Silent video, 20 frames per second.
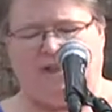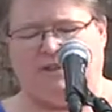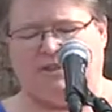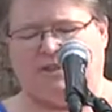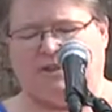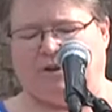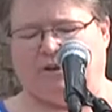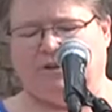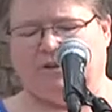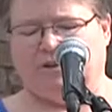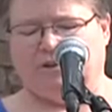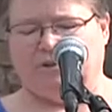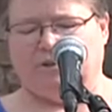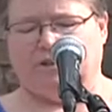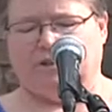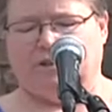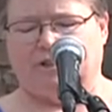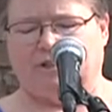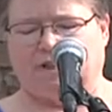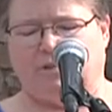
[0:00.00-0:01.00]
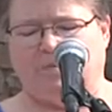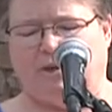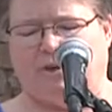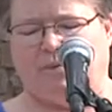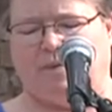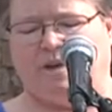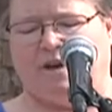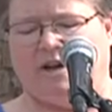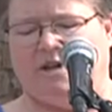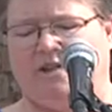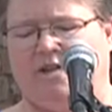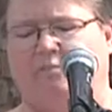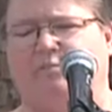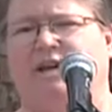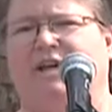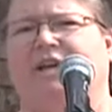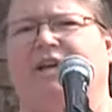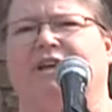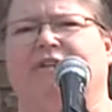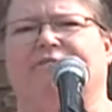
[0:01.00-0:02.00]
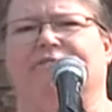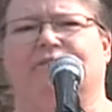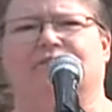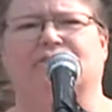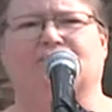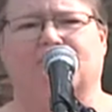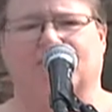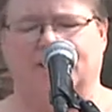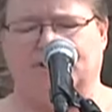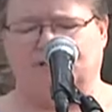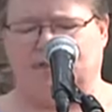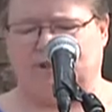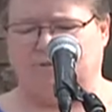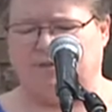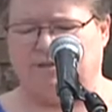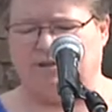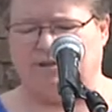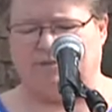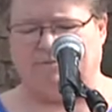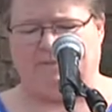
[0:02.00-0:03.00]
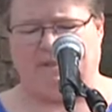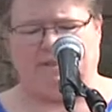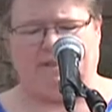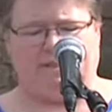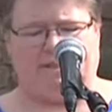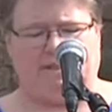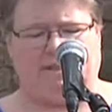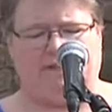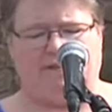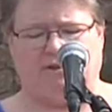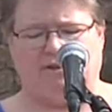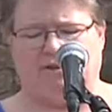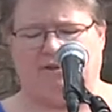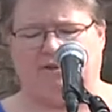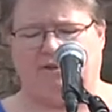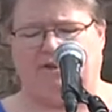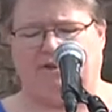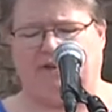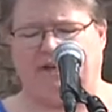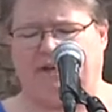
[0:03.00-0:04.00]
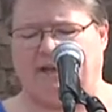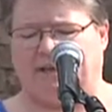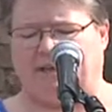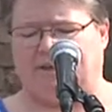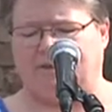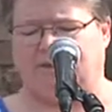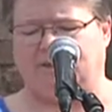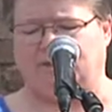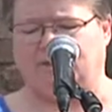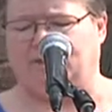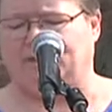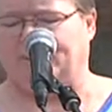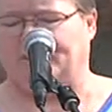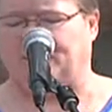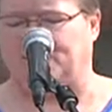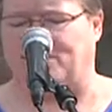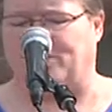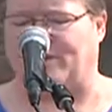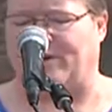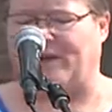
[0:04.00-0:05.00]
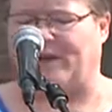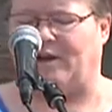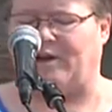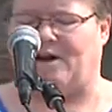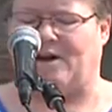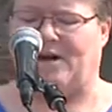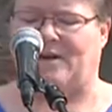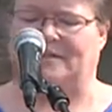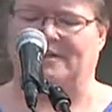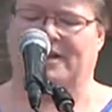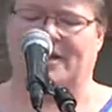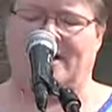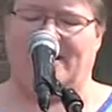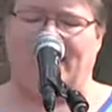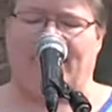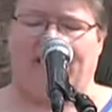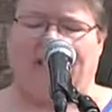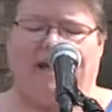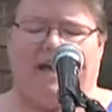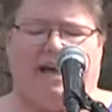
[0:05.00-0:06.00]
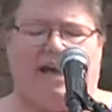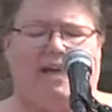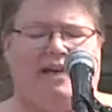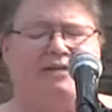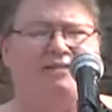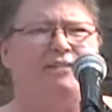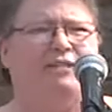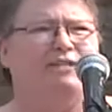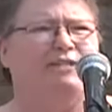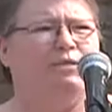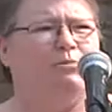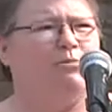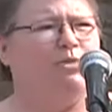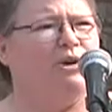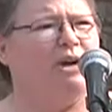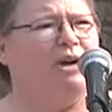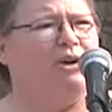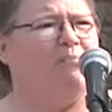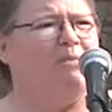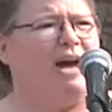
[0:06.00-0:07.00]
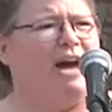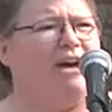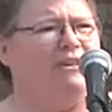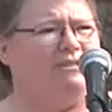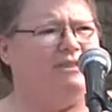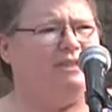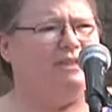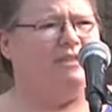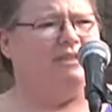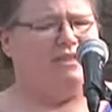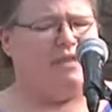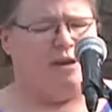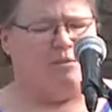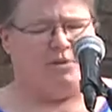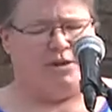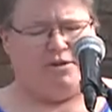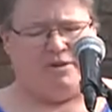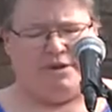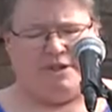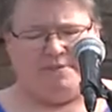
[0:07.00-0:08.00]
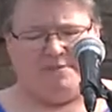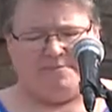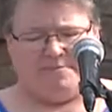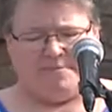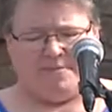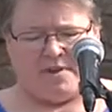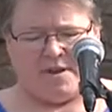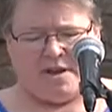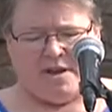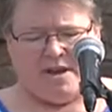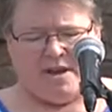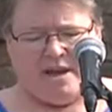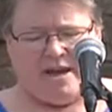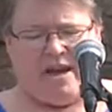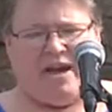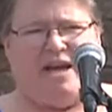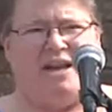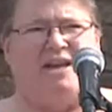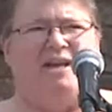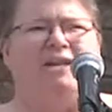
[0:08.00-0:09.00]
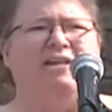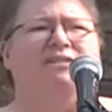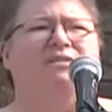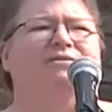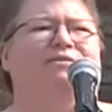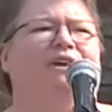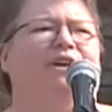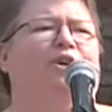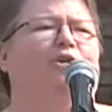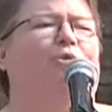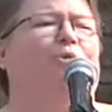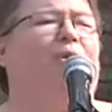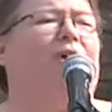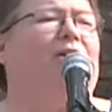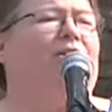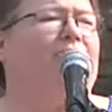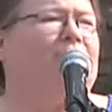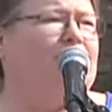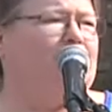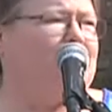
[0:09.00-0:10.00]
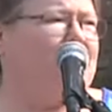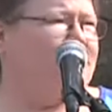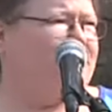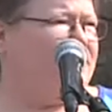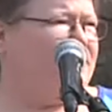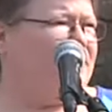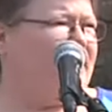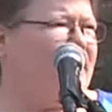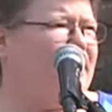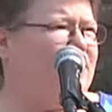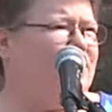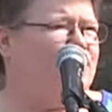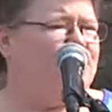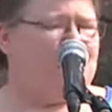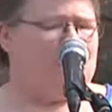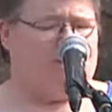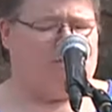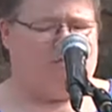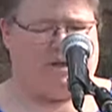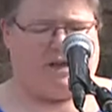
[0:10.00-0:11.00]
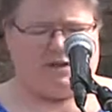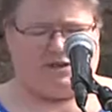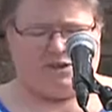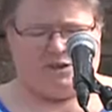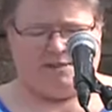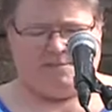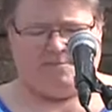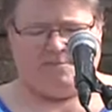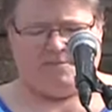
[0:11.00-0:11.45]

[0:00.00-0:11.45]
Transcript: So the sewers are but one of the many infrastructure improvements that Crooked Creek Council's been working on and to bring about in this neighborhood. And it is very welcomed. Thank you so much.